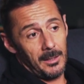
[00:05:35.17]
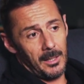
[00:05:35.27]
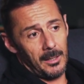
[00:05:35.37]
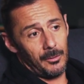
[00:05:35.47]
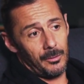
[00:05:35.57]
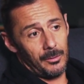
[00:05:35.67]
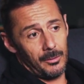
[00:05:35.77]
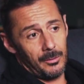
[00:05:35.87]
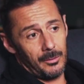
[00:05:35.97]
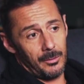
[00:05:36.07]
and I
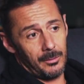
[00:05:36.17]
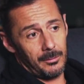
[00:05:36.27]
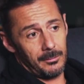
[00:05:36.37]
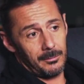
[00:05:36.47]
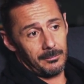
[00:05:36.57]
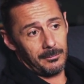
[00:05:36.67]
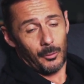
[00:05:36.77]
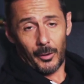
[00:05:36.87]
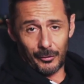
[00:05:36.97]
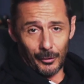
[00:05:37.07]
know
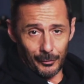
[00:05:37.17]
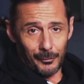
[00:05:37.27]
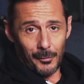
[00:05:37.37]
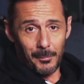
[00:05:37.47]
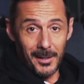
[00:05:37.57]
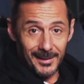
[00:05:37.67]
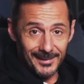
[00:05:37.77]
quite a lot of them.